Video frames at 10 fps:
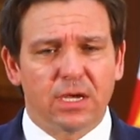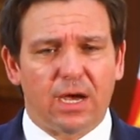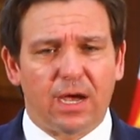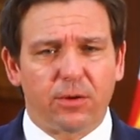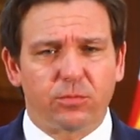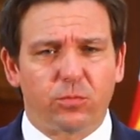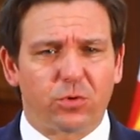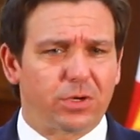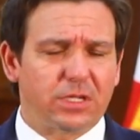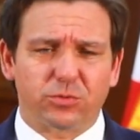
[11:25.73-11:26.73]
Uh,
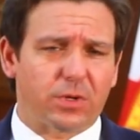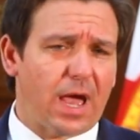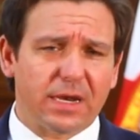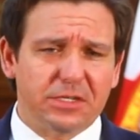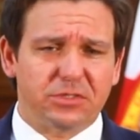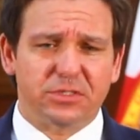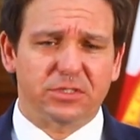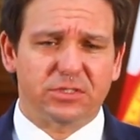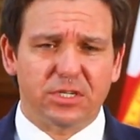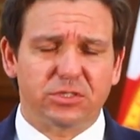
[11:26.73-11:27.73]
were, these were not easy
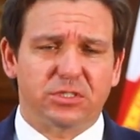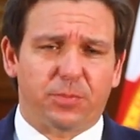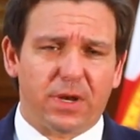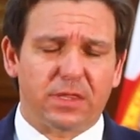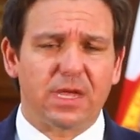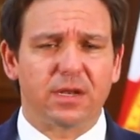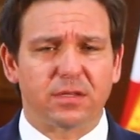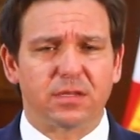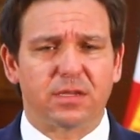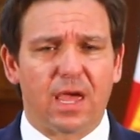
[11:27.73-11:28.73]
decisions, but at the end
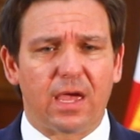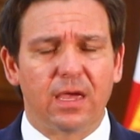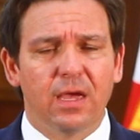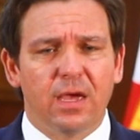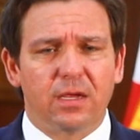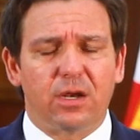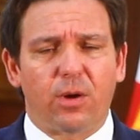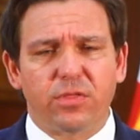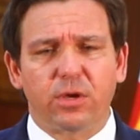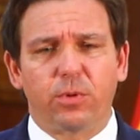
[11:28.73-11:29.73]
of the day, you
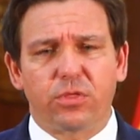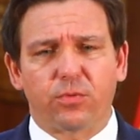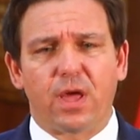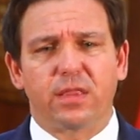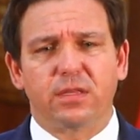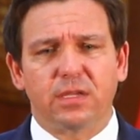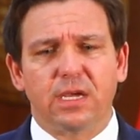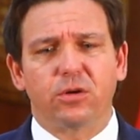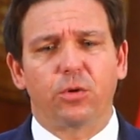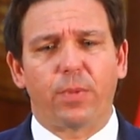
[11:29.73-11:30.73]
know, I think we threaded the
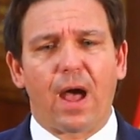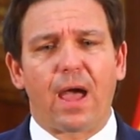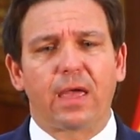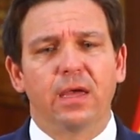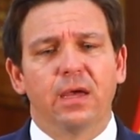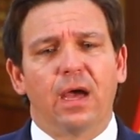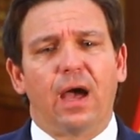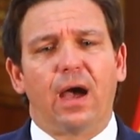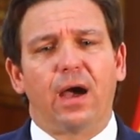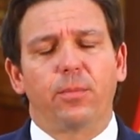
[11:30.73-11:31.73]
needle by
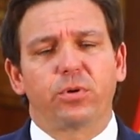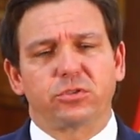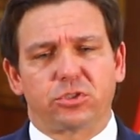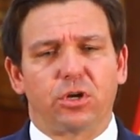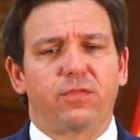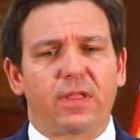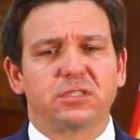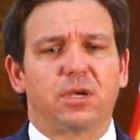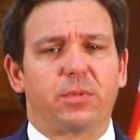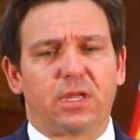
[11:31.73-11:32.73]
preserving
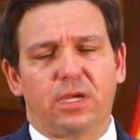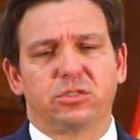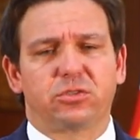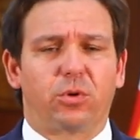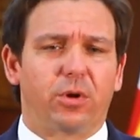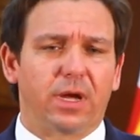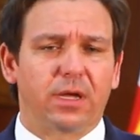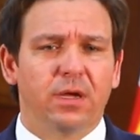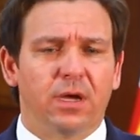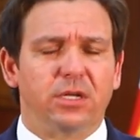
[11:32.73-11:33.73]
some of the
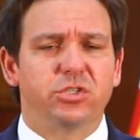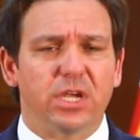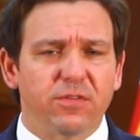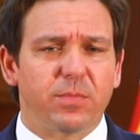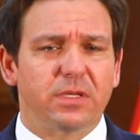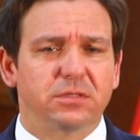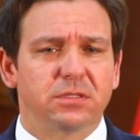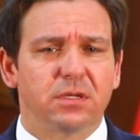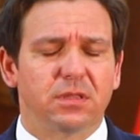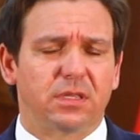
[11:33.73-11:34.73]
historic
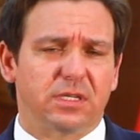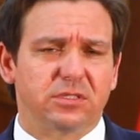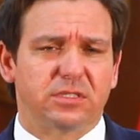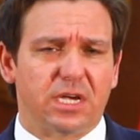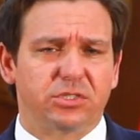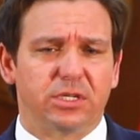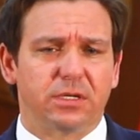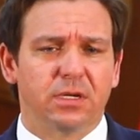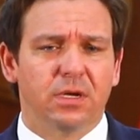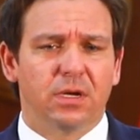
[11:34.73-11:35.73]
achievements that this
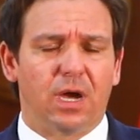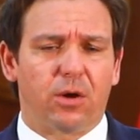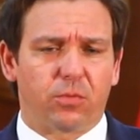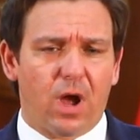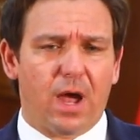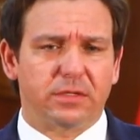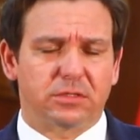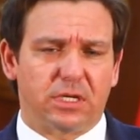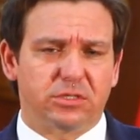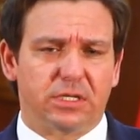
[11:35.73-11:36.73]
session uh, rot,
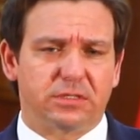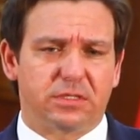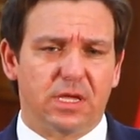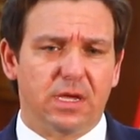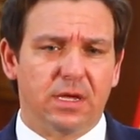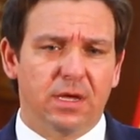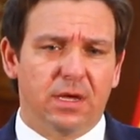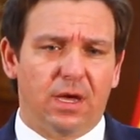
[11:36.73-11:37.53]
such as the